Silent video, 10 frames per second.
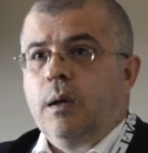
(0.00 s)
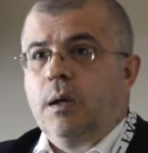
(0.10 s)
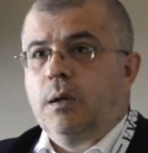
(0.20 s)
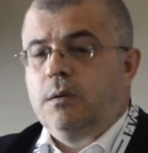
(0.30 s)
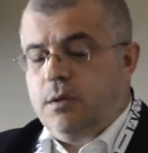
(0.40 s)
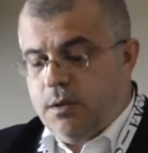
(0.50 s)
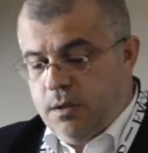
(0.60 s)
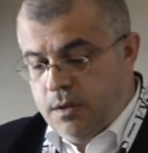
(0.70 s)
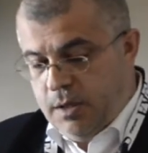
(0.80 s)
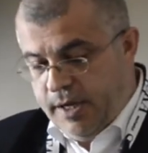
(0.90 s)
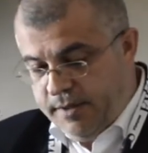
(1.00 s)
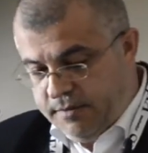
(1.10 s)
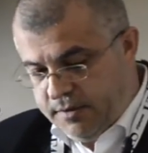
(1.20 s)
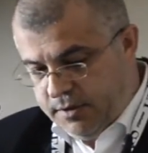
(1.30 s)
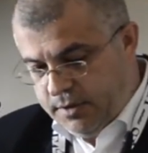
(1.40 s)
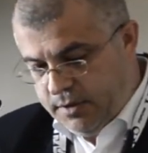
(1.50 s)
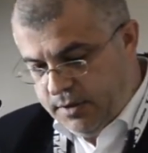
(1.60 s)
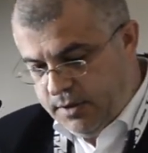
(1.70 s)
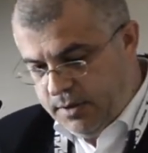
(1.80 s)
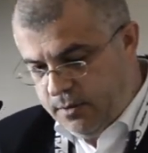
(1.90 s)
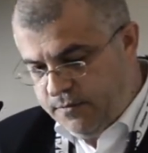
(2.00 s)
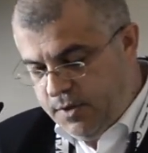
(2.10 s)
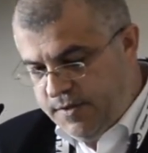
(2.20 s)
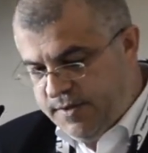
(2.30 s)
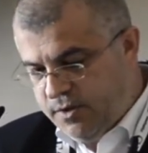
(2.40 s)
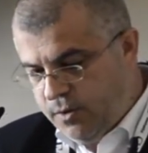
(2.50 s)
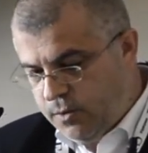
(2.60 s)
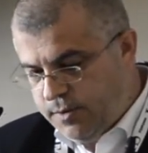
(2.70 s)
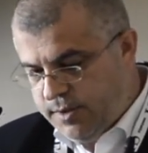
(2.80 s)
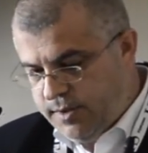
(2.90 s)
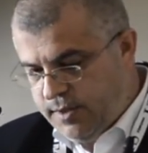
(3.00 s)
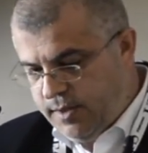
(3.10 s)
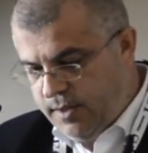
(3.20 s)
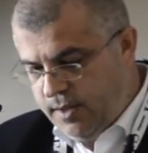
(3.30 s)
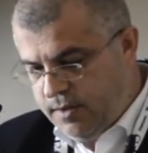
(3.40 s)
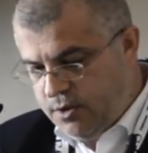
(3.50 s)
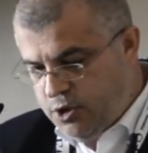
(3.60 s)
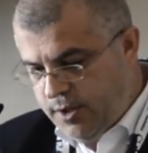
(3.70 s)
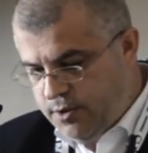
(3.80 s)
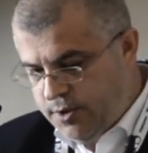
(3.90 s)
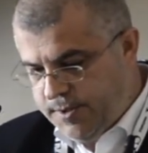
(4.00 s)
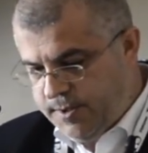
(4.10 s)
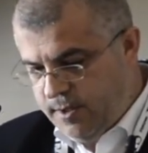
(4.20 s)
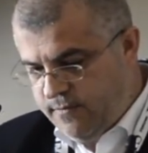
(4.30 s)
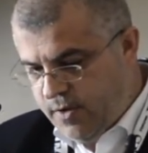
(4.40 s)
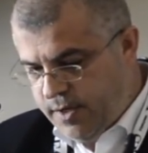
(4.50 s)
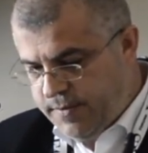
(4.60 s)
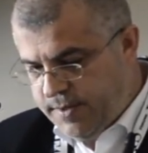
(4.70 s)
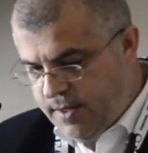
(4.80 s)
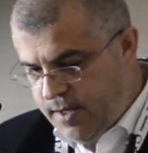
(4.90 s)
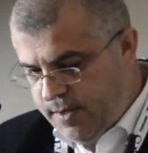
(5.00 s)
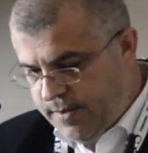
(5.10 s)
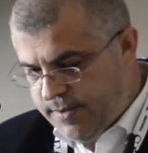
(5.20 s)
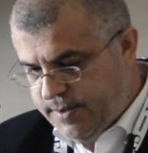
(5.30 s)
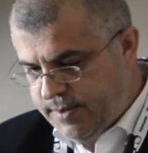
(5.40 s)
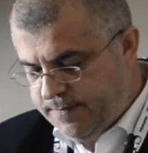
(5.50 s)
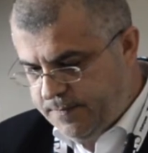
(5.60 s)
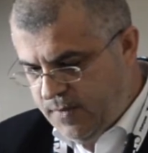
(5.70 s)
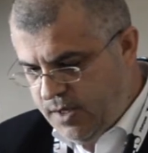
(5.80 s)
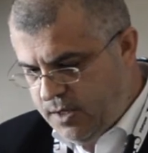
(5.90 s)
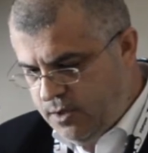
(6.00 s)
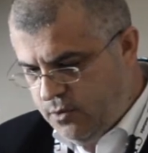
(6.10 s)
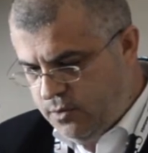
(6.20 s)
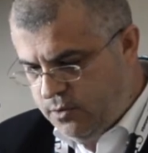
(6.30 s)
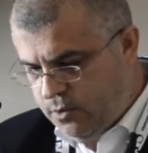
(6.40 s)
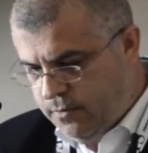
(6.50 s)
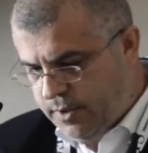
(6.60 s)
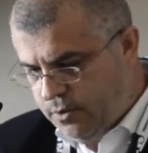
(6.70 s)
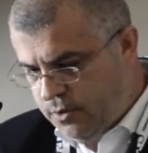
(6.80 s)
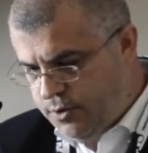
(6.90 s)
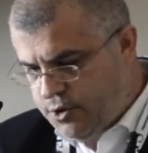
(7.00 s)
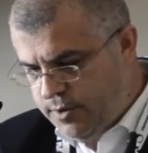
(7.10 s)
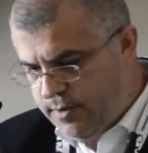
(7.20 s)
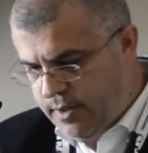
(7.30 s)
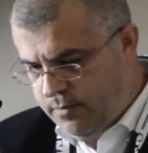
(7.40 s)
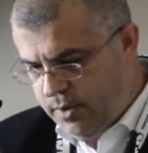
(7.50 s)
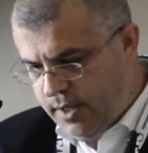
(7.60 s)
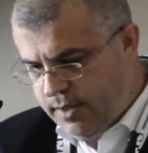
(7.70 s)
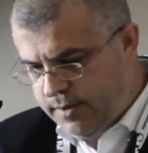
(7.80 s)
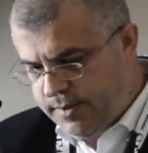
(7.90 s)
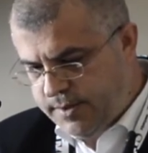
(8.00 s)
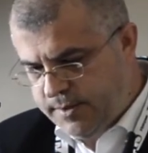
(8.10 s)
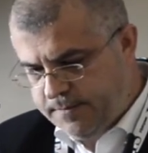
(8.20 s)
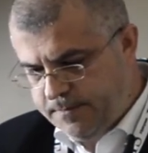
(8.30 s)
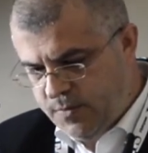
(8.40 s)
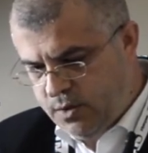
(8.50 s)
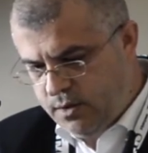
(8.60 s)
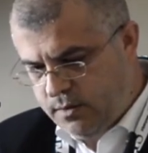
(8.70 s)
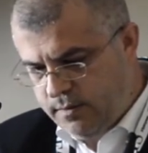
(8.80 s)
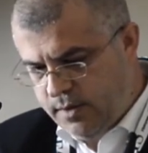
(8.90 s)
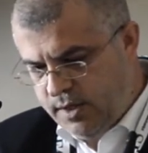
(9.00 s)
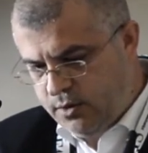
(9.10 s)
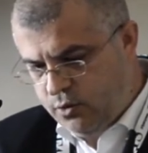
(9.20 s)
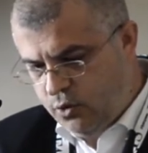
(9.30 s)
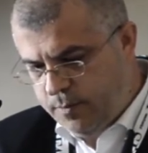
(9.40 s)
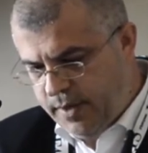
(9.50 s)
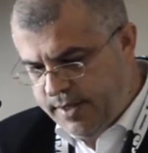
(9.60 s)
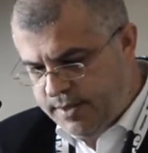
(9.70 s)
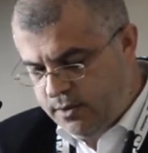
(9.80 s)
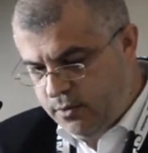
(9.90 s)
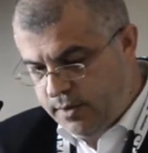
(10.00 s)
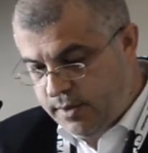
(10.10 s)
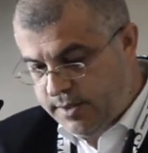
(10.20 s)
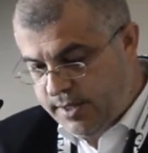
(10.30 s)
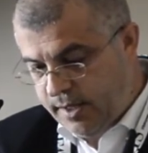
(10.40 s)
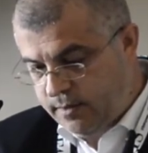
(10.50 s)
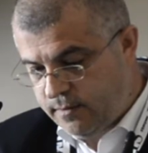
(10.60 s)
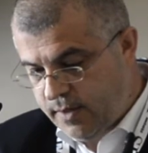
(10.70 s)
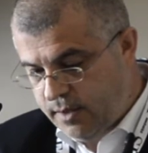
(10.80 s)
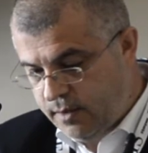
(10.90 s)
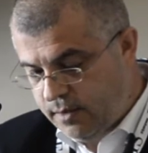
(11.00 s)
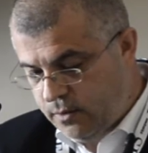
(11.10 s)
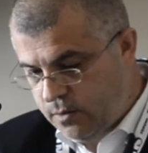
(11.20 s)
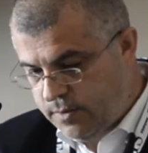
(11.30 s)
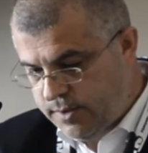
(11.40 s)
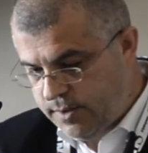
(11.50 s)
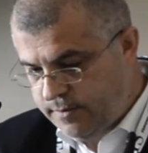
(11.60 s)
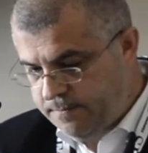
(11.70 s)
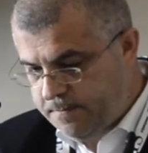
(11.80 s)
In the light of these thoughts and the changes in various areas, attitude toward Origen, among others, that took place during the Second Vatican Council,